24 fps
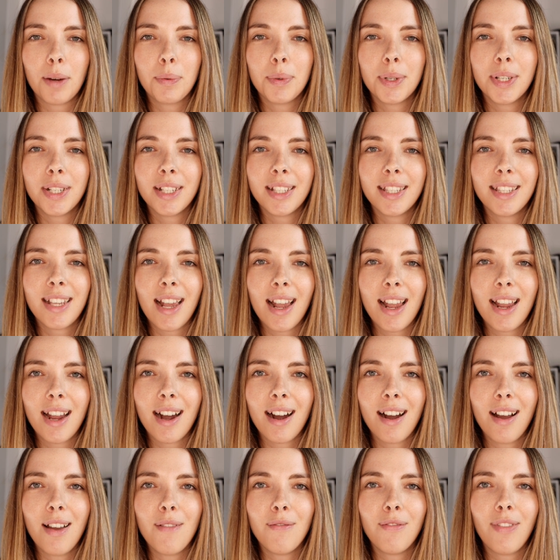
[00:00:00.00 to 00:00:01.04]
I wouldn't say
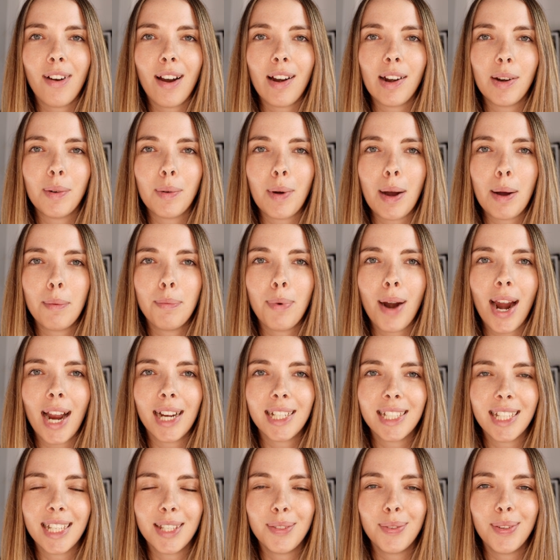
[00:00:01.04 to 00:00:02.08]
I'm very well
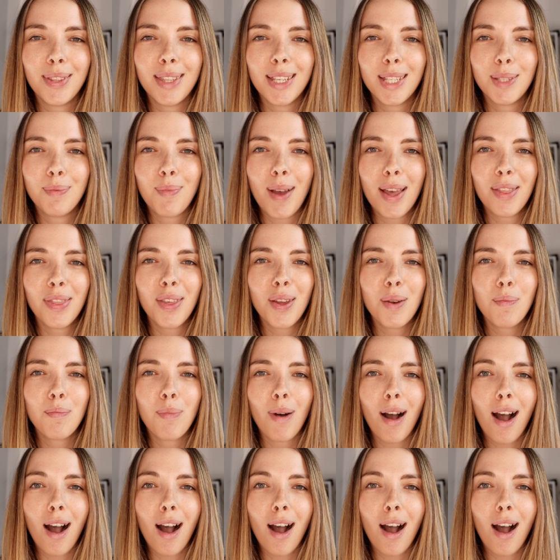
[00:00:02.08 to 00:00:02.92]
practiced with this method,